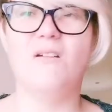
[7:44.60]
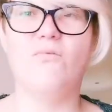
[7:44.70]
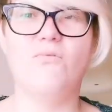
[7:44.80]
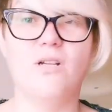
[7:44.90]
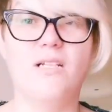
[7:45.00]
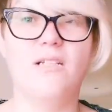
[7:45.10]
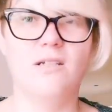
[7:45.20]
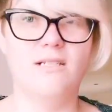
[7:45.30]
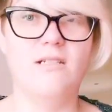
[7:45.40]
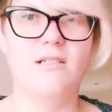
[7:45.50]
up really
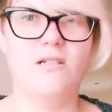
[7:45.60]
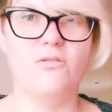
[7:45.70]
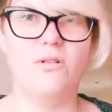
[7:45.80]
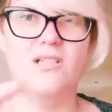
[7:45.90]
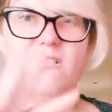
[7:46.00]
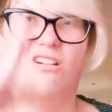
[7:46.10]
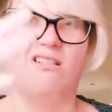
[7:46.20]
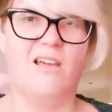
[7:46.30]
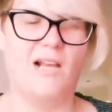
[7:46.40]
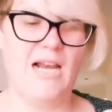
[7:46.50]
nicely. Industrial Age is kind
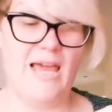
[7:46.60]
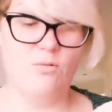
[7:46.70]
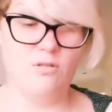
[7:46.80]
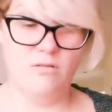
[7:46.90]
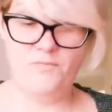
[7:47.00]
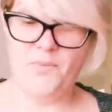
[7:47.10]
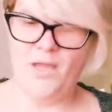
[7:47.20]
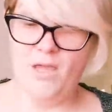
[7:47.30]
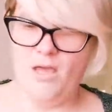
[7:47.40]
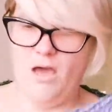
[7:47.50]
of like clouds,
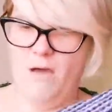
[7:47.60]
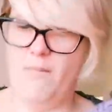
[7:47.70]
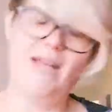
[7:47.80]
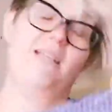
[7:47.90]
and